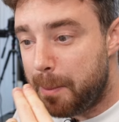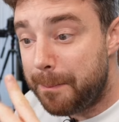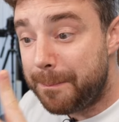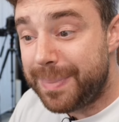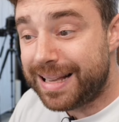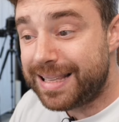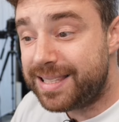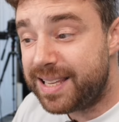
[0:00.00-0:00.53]

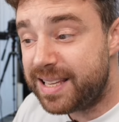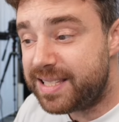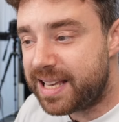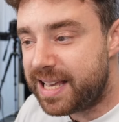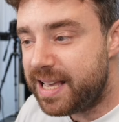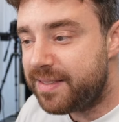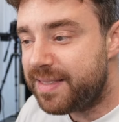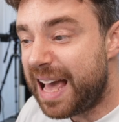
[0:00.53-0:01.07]
Man
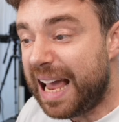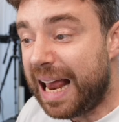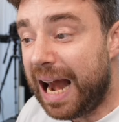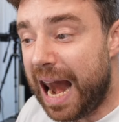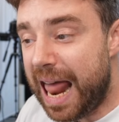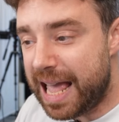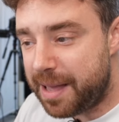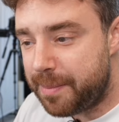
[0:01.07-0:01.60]
City, their
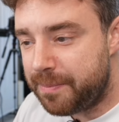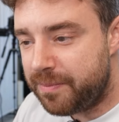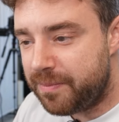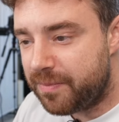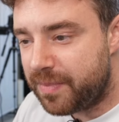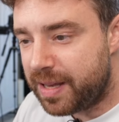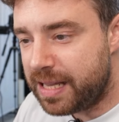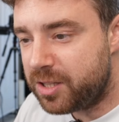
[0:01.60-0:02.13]

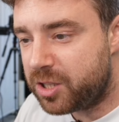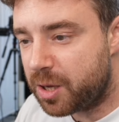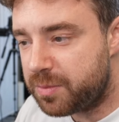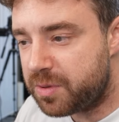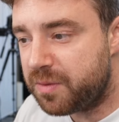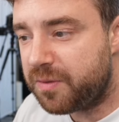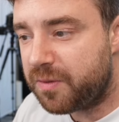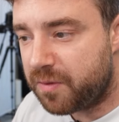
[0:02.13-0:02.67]
claim in
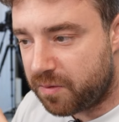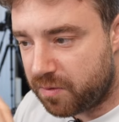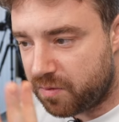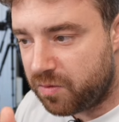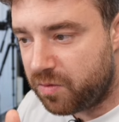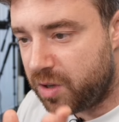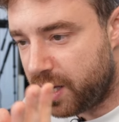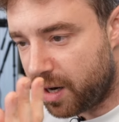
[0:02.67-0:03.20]
terms of,
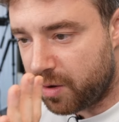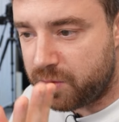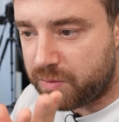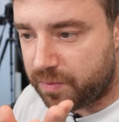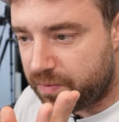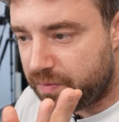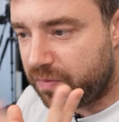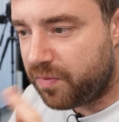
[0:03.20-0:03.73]
you know,
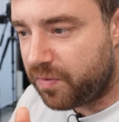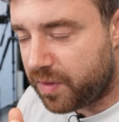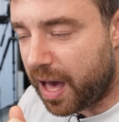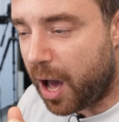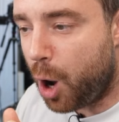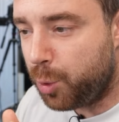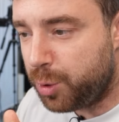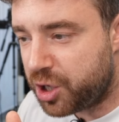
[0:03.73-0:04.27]

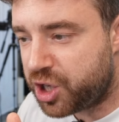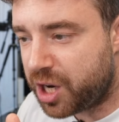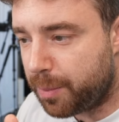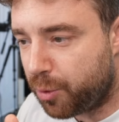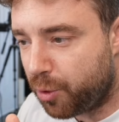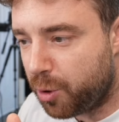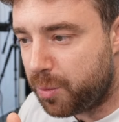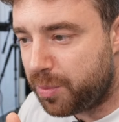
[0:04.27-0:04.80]
their
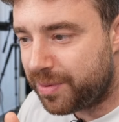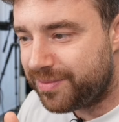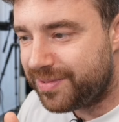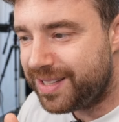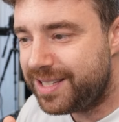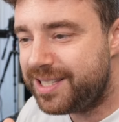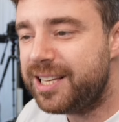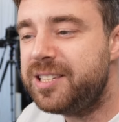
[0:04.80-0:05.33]
ownership group,
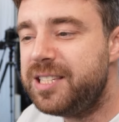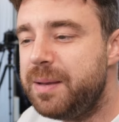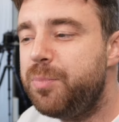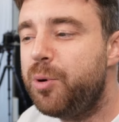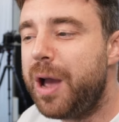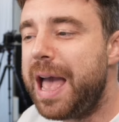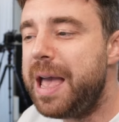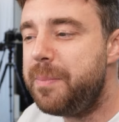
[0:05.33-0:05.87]

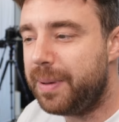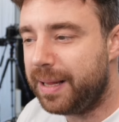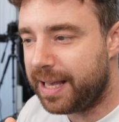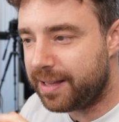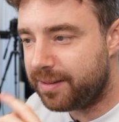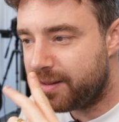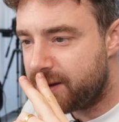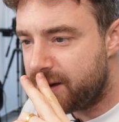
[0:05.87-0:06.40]
16.8
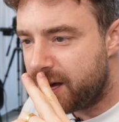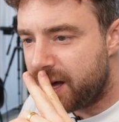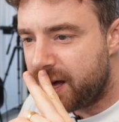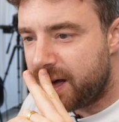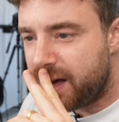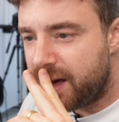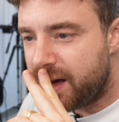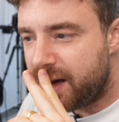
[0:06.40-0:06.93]
billion.
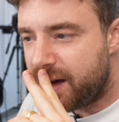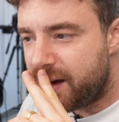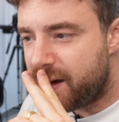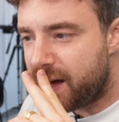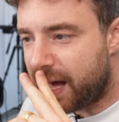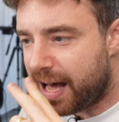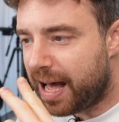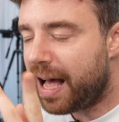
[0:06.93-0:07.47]

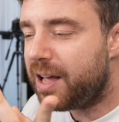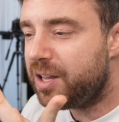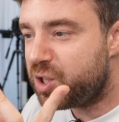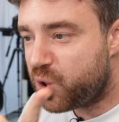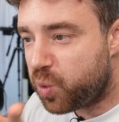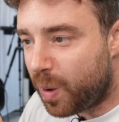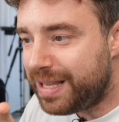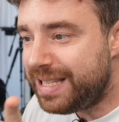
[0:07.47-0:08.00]

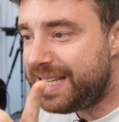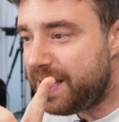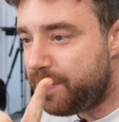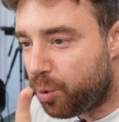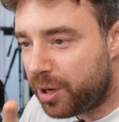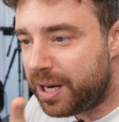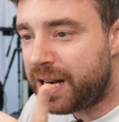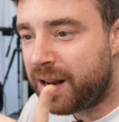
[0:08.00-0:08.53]

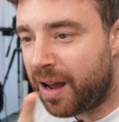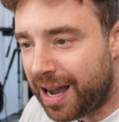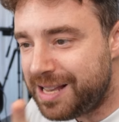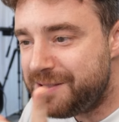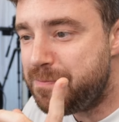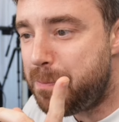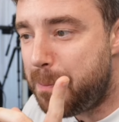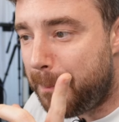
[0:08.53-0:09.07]

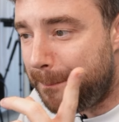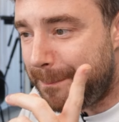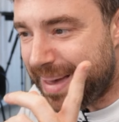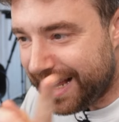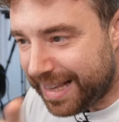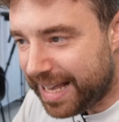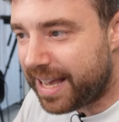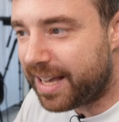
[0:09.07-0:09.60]
20.9
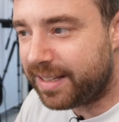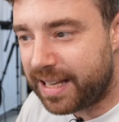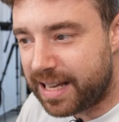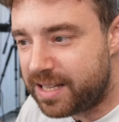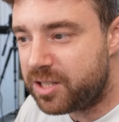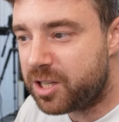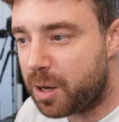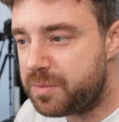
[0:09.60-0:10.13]
billion
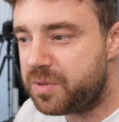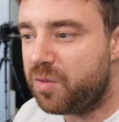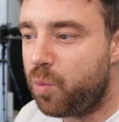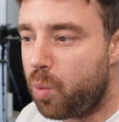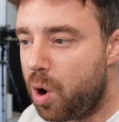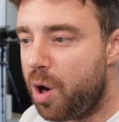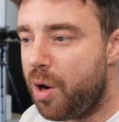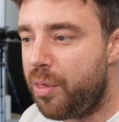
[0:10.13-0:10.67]
in terms of
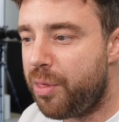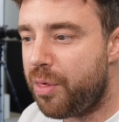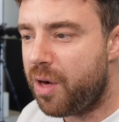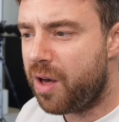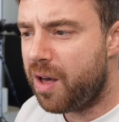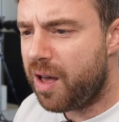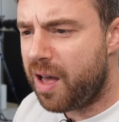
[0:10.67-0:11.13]
worth.